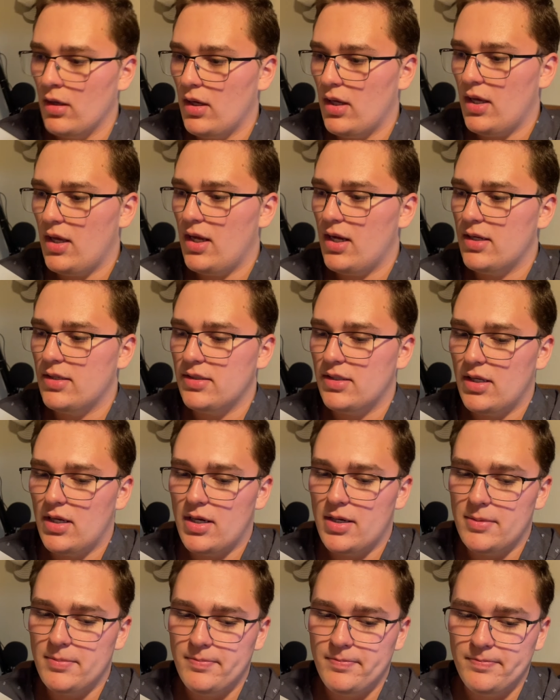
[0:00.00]
And
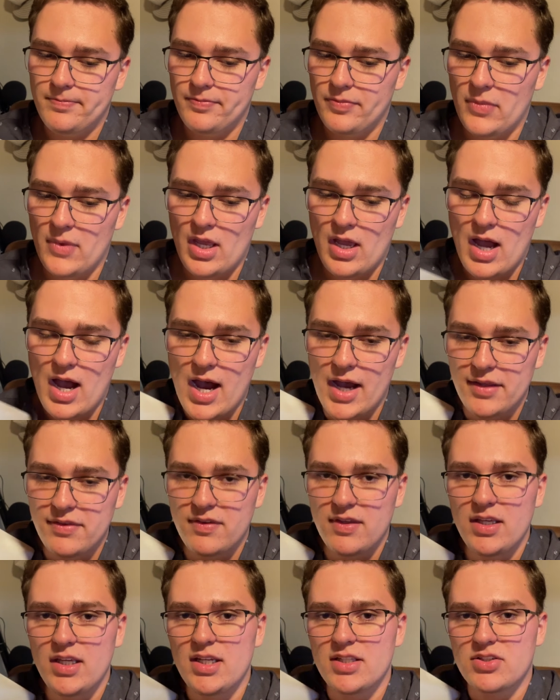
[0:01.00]
I
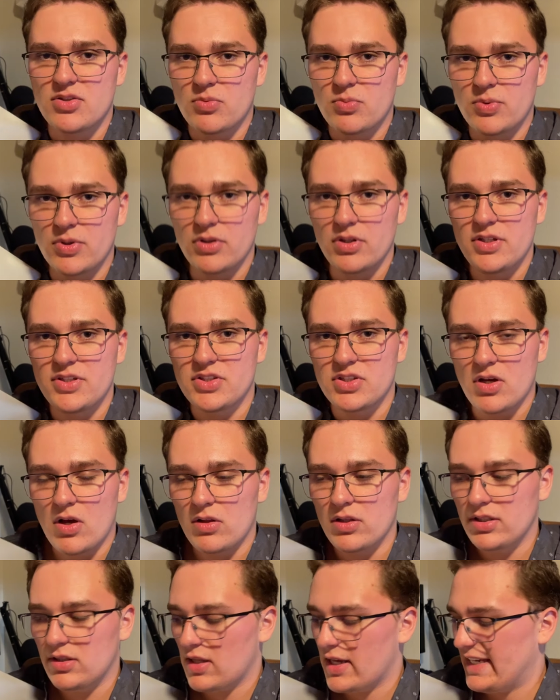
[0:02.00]
think it's a really
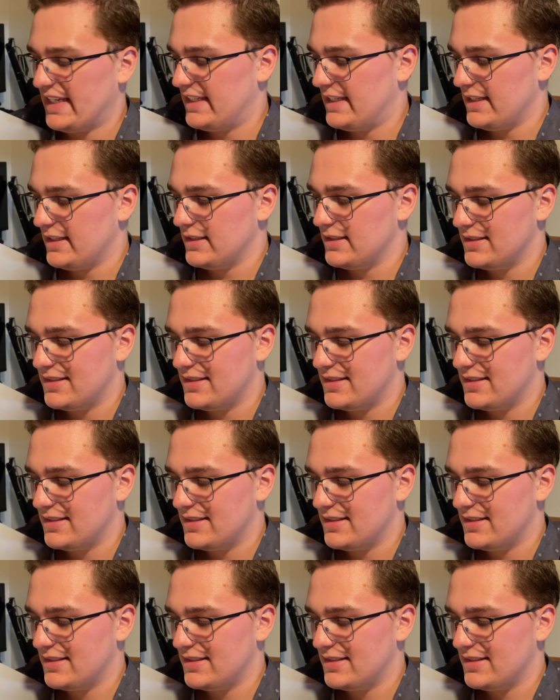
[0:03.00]
solid, like,